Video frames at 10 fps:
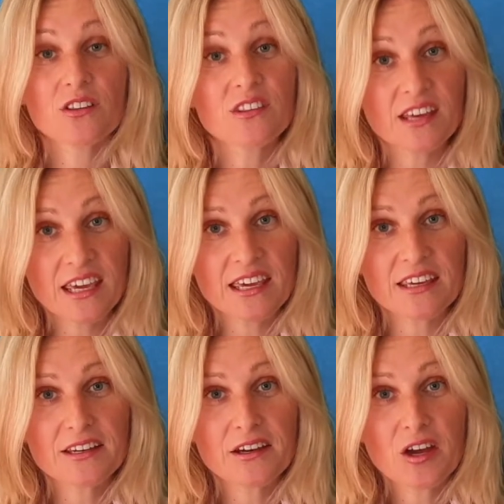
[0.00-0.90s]

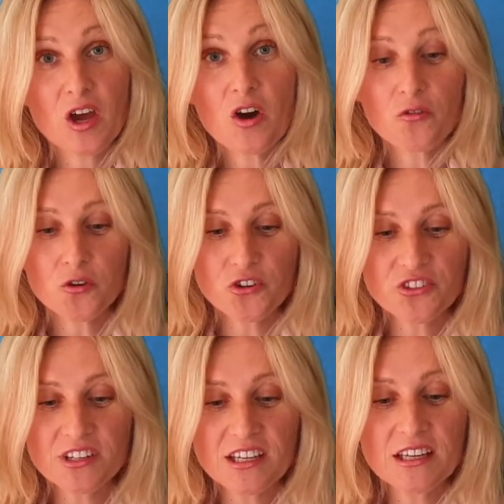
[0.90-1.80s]
There, for
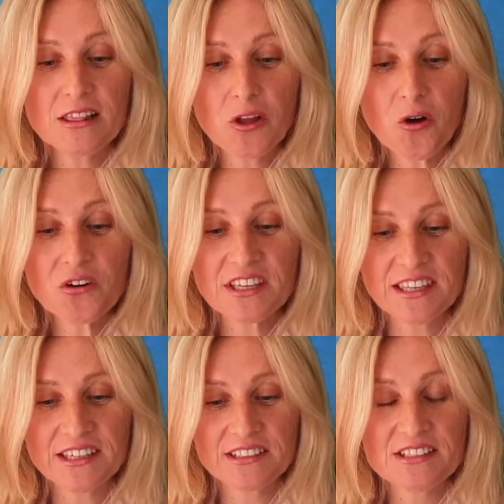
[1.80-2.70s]
three long
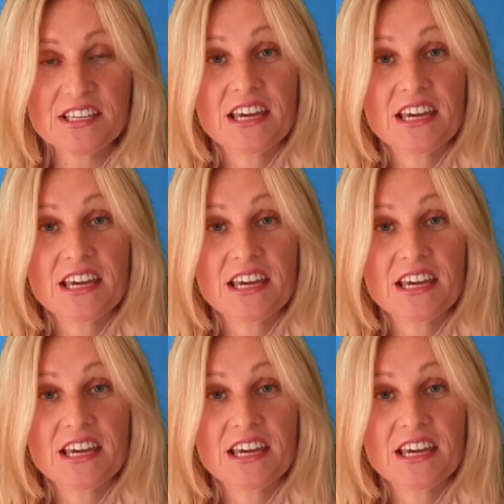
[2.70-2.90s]
years,